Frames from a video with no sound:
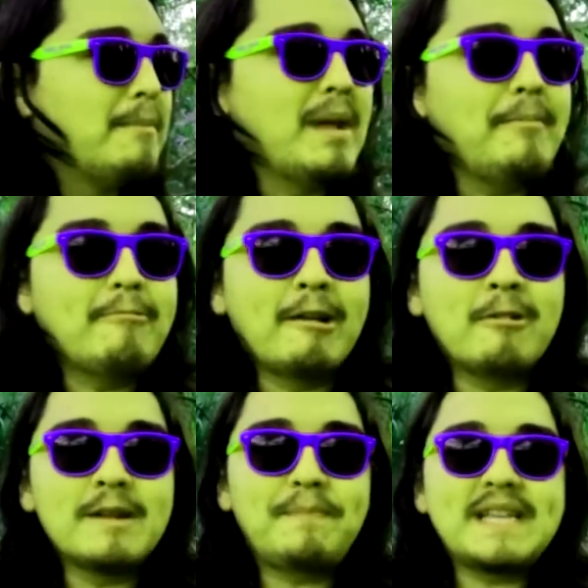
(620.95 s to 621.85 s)
Maybe we
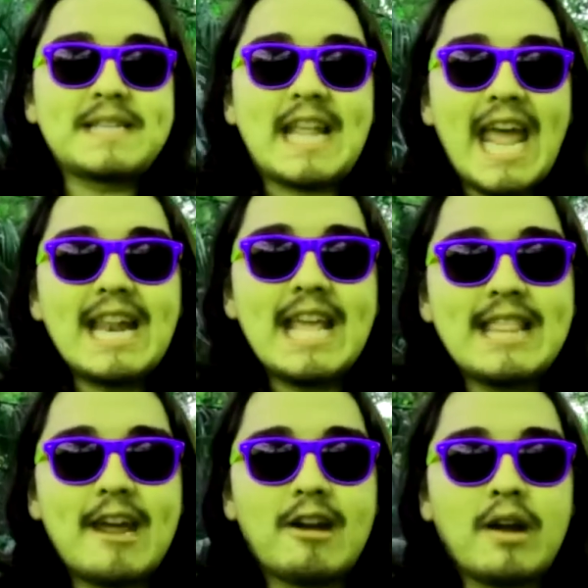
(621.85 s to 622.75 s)
wouldn't be standing
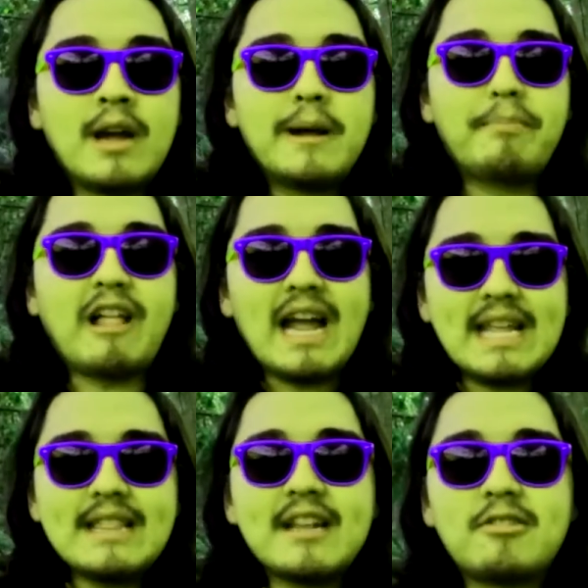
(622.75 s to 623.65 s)
there
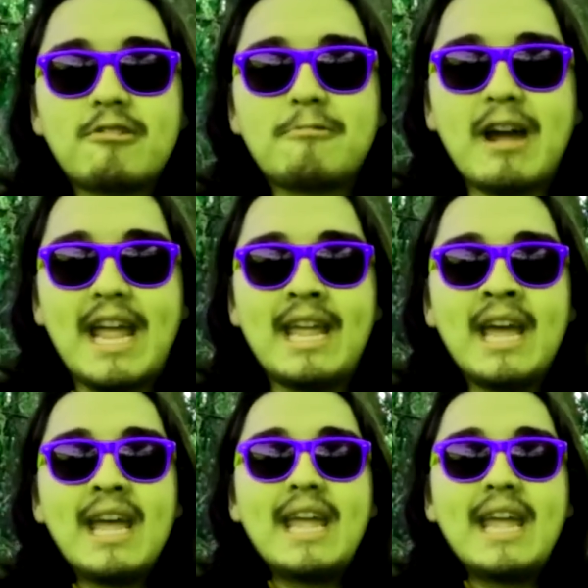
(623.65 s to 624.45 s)
blocking the doorway